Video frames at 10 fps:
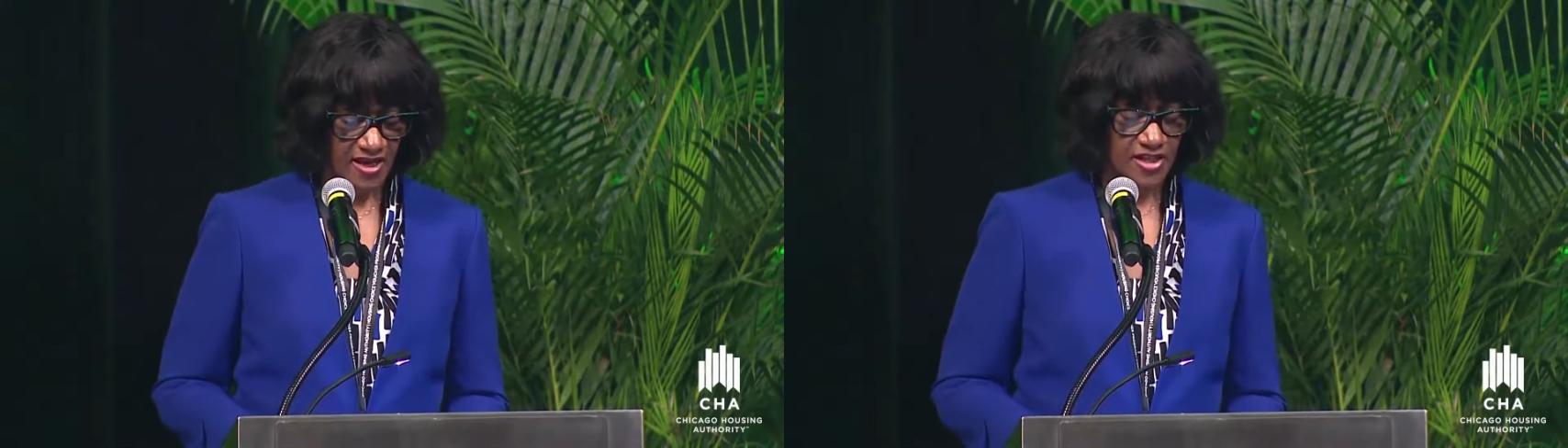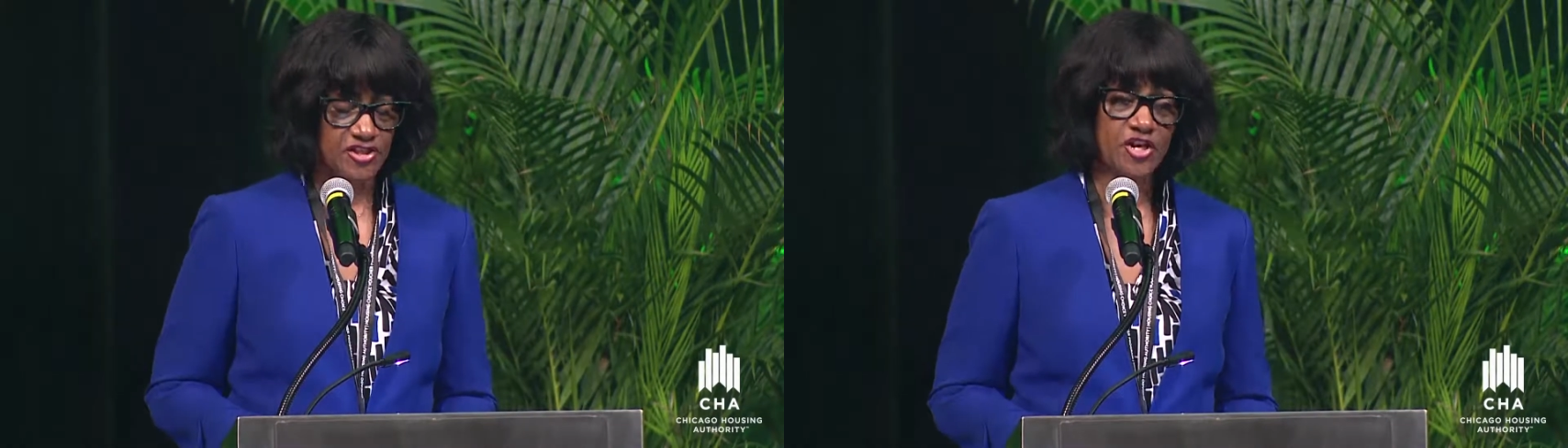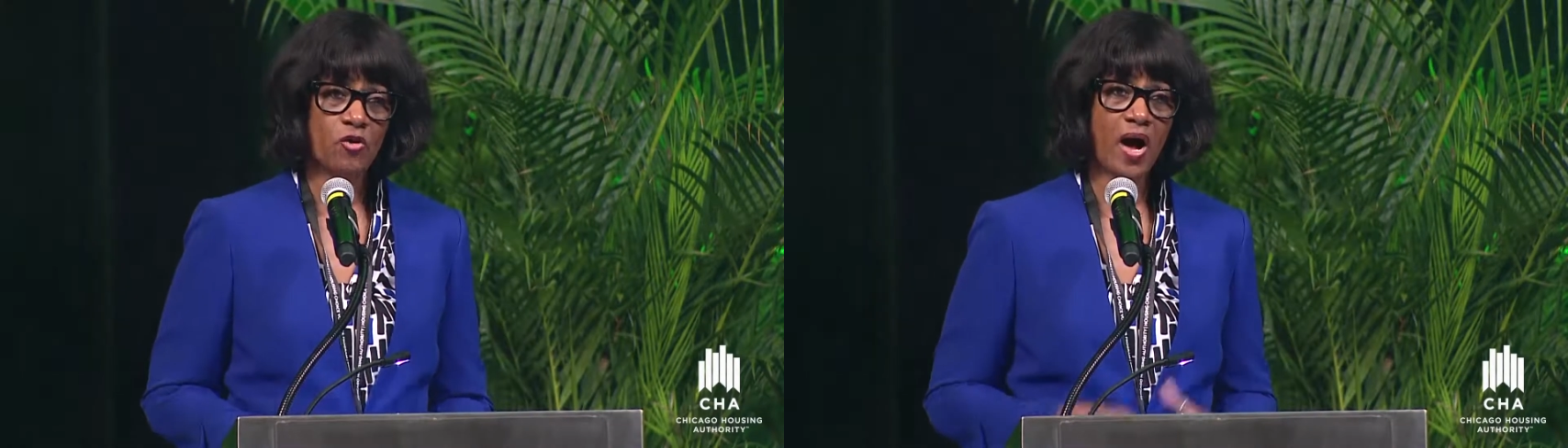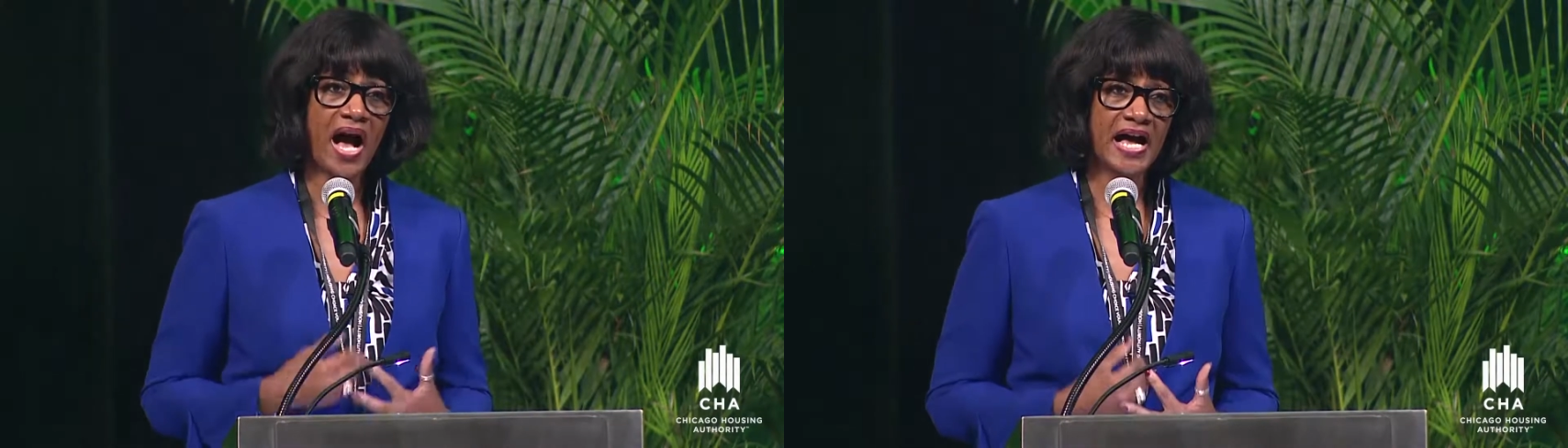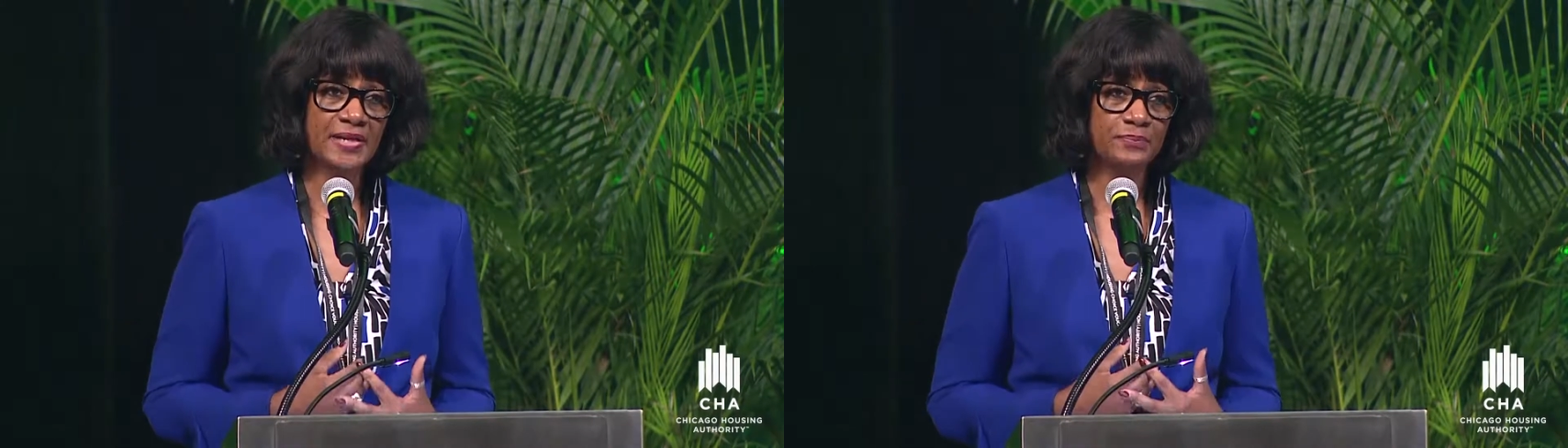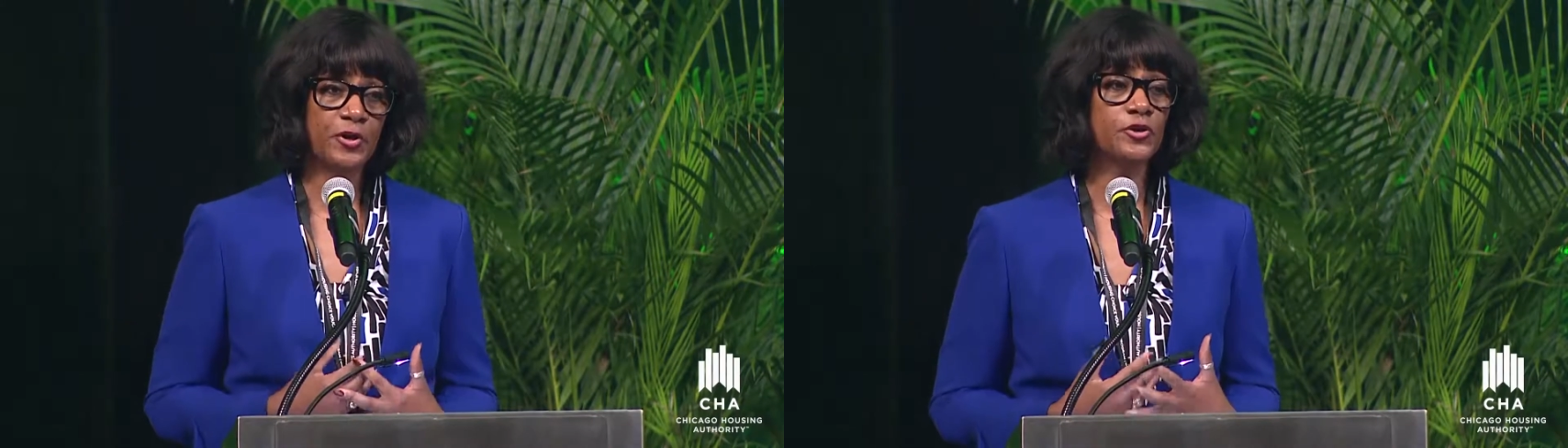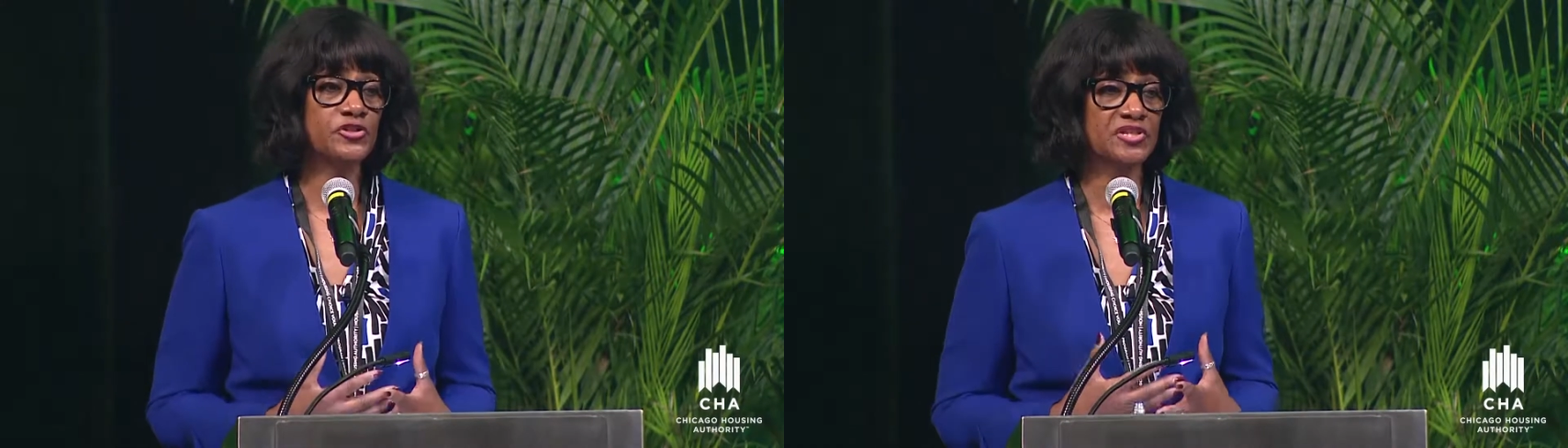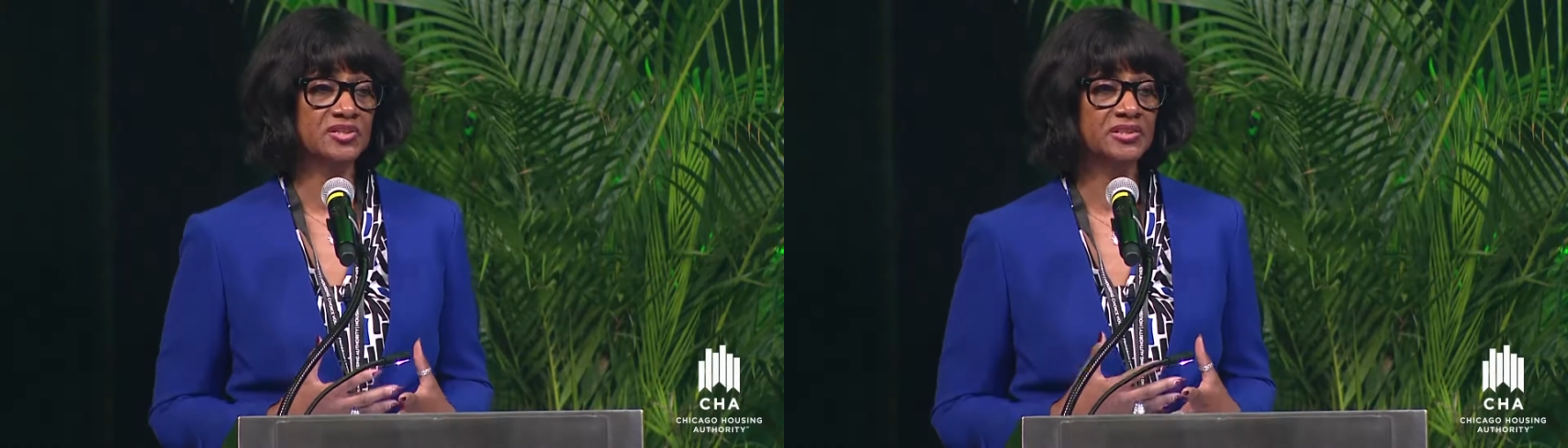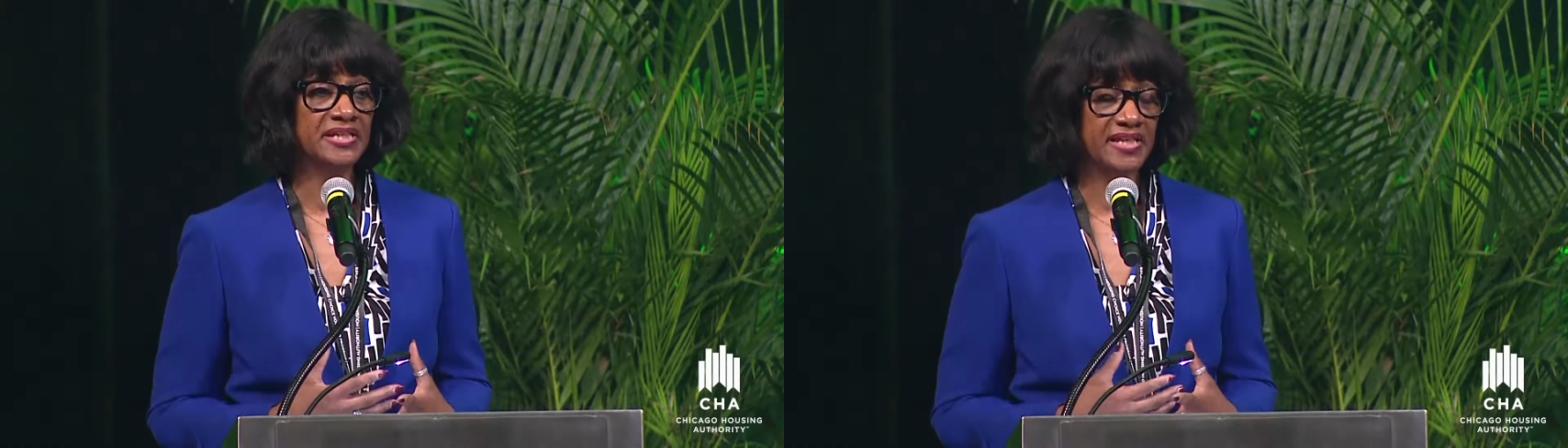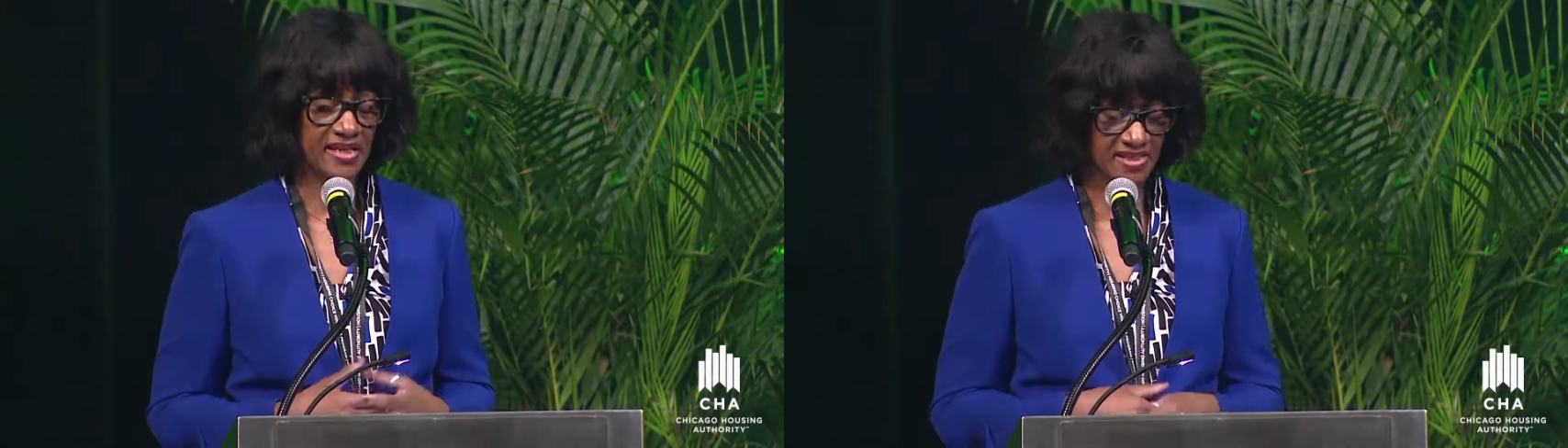So I'm
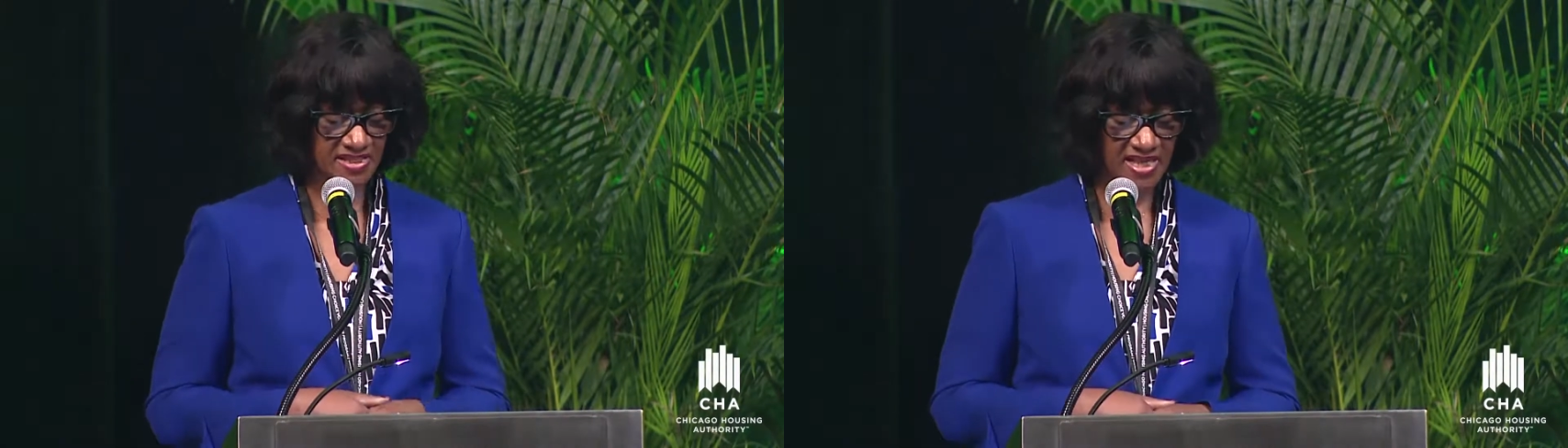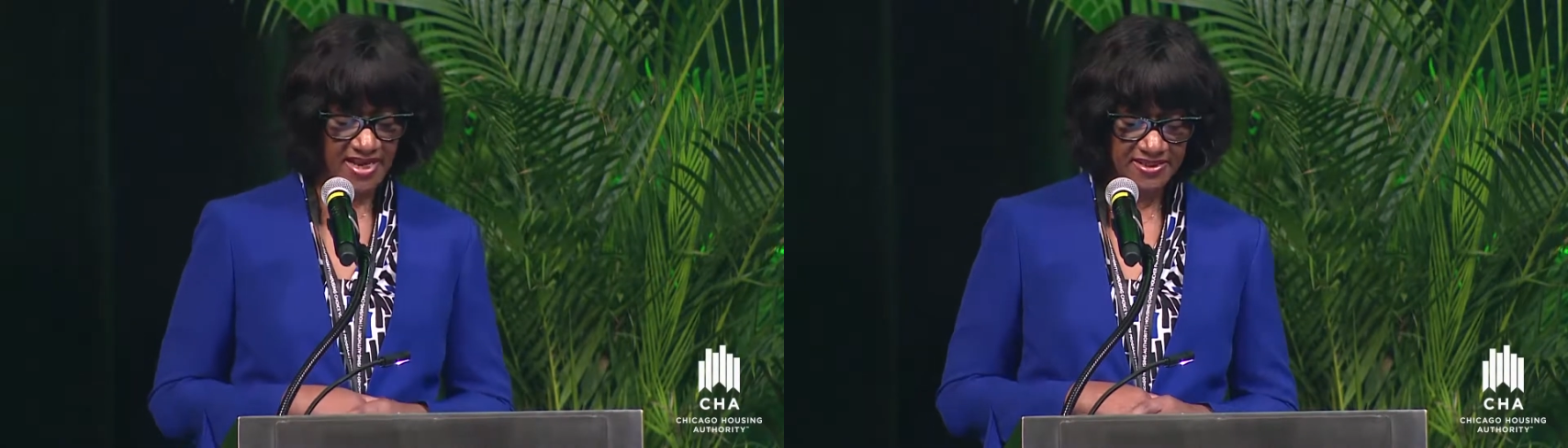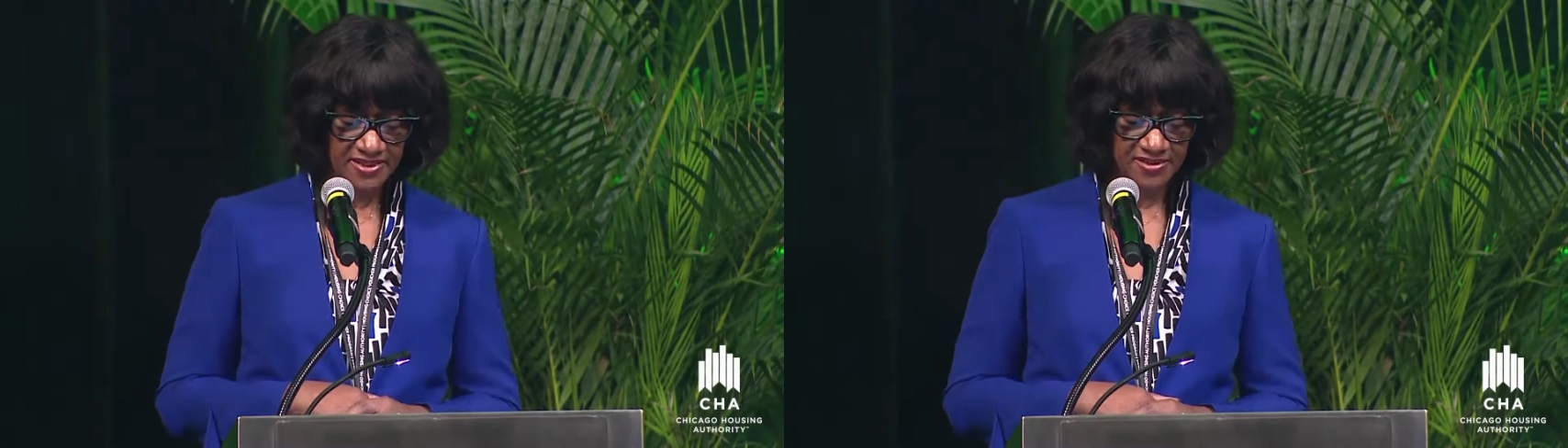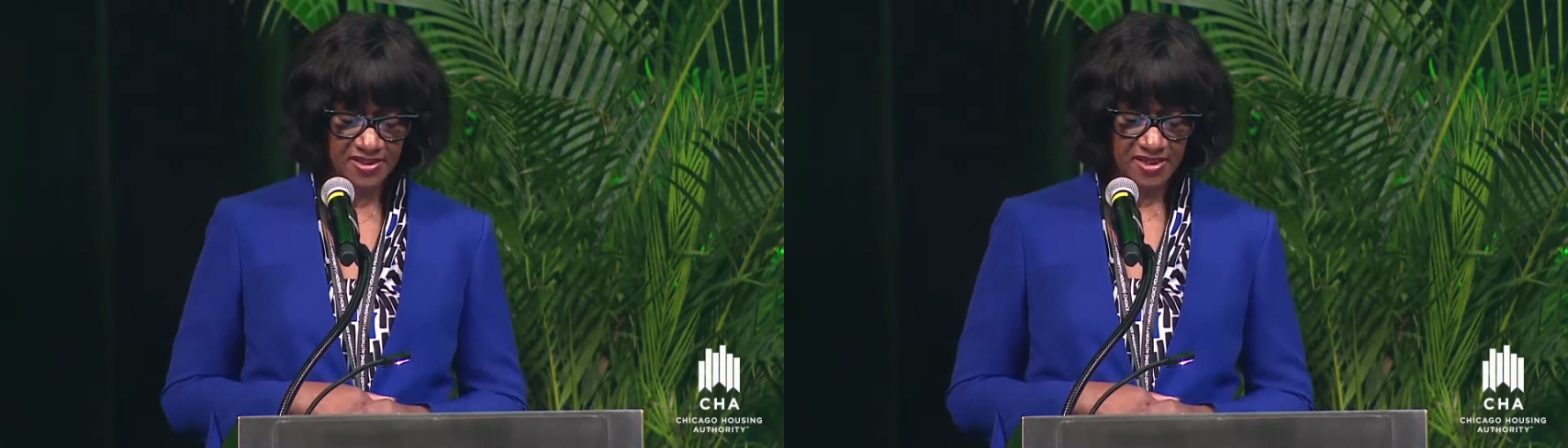personally excited